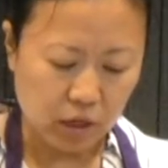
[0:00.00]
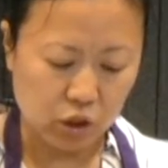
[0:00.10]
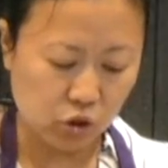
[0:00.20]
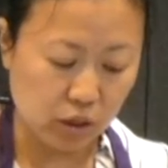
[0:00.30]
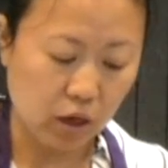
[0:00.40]

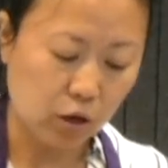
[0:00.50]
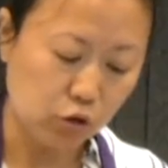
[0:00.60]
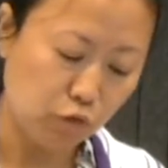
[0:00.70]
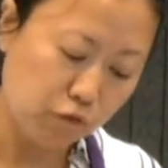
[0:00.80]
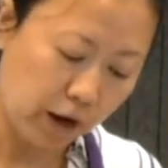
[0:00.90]
is you can
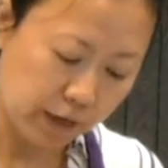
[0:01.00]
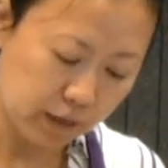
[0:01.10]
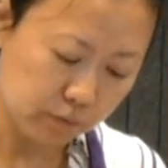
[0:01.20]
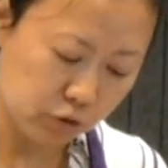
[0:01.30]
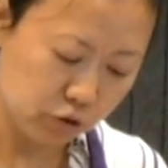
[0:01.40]
also fry
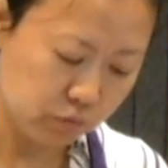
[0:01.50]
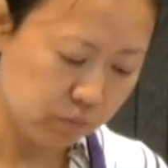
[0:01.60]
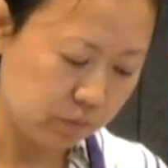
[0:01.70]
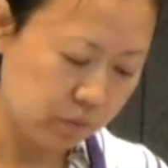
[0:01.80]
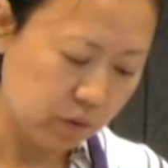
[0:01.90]
them too,
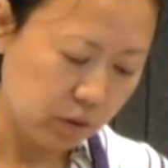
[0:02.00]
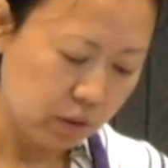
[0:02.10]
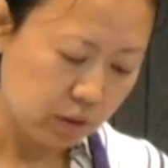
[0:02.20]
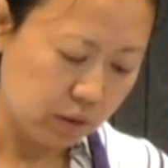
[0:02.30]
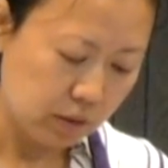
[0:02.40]

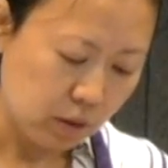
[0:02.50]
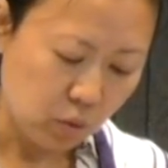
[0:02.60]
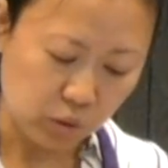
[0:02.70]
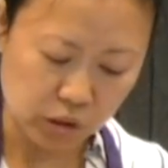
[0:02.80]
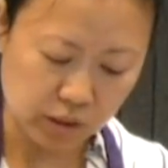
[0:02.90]

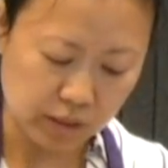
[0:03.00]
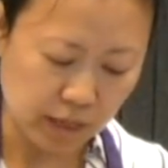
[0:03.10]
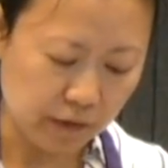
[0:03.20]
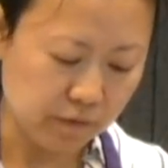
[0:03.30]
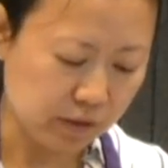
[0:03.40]
which is
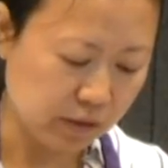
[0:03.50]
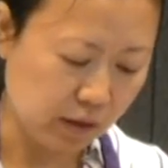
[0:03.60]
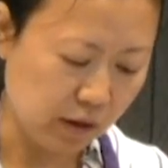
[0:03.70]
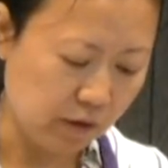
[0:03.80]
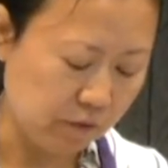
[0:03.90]
David's
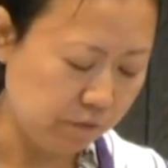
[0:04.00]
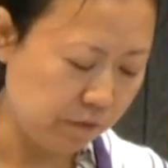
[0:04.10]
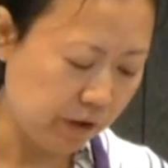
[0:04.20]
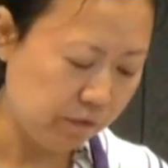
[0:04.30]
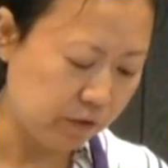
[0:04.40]

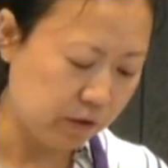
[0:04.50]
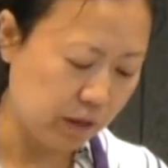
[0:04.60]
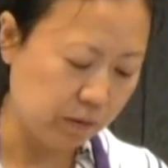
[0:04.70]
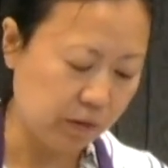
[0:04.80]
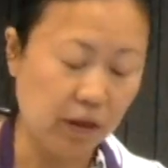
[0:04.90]
favorite
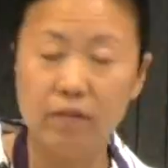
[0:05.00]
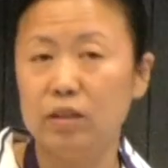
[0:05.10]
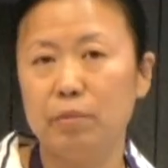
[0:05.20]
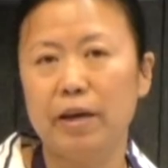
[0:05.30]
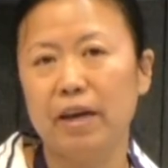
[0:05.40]
thing.
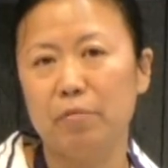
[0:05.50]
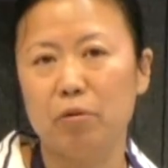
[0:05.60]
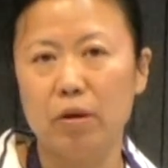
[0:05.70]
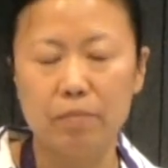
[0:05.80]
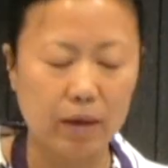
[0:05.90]
David's my
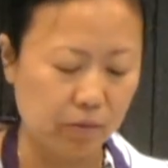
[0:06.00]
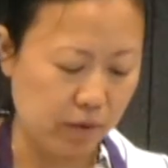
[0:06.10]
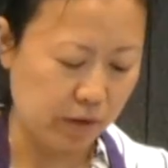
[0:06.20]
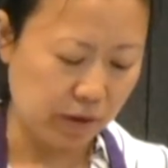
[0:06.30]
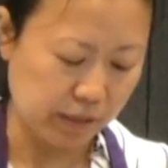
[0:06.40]
cameraman, by the
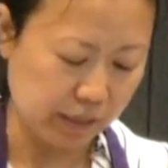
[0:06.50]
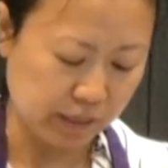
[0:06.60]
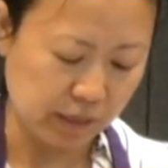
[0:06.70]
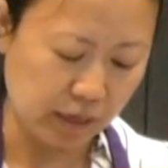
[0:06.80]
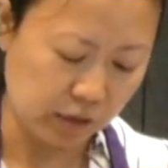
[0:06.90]
way. You guys can
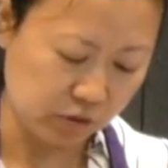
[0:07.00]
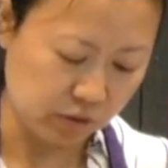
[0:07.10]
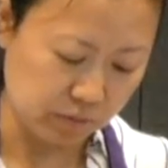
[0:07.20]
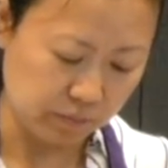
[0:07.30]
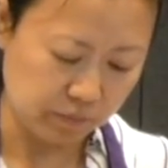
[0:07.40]
say hi to
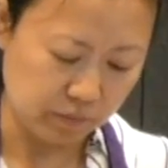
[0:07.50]
him.